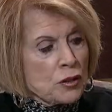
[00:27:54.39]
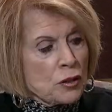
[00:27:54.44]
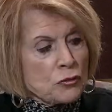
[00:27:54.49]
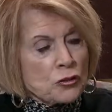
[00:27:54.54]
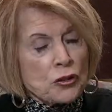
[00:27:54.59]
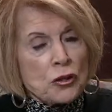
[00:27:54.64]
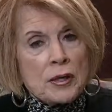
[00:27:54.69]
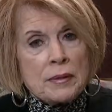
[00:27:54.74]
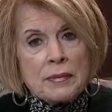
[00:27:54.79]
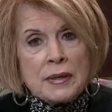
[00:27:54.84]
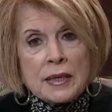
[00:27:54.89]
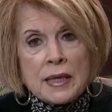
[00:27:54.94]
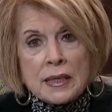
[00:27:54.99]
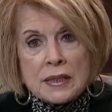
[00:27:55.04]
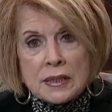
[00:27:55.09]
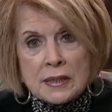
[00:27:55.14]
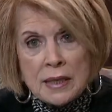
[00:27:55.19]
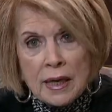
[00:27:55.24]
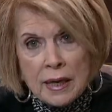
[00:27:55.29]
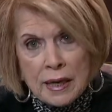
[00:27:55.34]
So join me
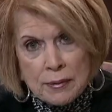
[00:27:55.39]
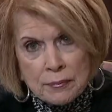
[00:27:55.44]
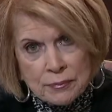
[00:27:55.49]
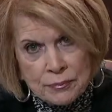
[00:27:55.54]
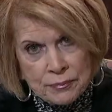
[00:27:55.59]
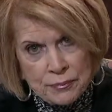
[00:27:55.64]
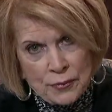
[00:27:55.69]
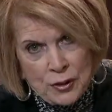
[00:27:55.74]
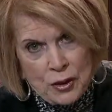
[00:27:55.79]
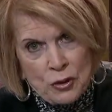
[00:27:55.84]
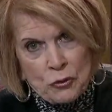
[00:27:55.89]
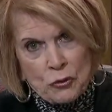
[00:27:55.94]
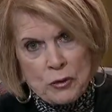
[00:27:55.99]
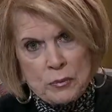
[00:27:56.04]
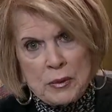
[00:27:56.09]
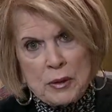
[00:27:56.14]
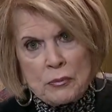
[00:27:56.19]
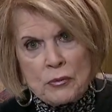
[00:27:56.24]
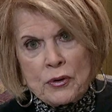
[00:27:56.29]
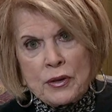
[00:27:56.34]
next time,
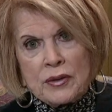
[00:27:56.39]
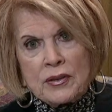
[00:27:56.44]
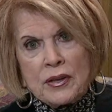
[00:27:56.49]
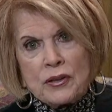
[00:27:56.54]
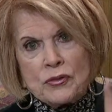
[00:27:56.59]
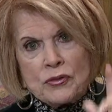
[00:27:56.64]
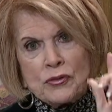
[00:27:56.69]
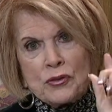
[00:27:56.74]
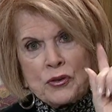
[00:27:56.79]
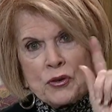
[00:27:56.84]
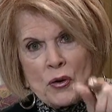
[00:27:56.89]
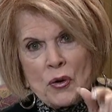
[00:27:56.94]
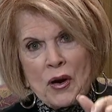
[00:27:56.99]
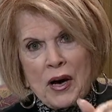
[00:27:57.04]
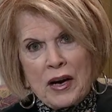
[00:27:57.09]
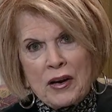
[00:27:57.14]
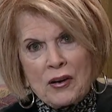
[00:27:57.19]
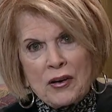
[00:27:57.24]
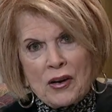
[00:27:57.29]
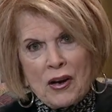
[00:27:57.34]
remembering there's no
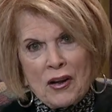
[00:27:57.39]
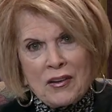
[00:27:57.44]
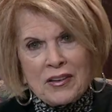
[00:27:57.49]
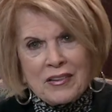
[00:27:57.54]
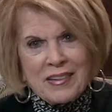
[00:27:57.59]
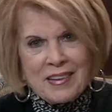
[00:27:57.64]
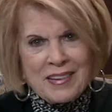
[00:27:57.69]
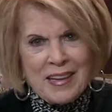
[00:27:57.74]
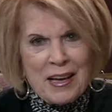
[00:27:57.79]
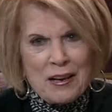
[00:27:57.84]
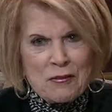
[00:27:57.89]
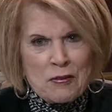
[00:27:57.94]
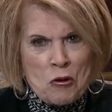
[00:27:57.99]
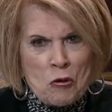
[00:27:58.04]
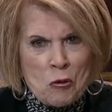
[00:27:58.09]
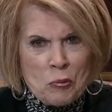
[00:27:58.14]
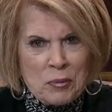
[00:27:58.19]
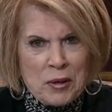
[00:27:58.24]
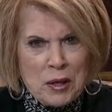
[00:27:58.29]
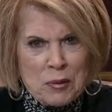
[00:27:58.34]
higher calling than that of a
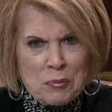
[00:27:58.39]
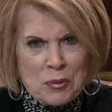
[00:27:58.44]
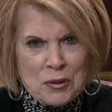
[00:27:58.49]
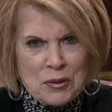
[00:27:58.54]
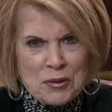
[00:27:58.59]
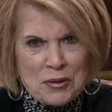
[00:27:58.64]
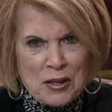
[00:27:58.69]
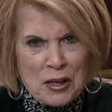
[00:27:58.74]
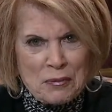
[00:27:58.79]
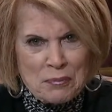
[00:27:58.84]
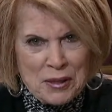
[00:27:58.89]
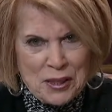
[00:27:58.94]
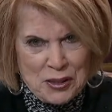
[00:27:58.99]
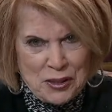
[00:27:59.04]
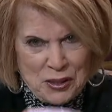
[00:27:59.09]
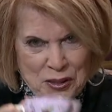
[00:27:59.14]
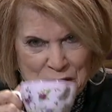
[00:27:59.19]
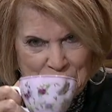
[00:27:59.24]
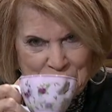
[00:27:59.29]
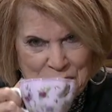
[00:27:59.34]
homekeeper. God
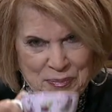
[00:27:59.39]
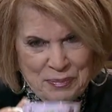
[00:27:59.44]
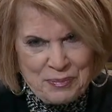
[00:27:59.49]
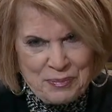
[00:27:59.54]
bless you.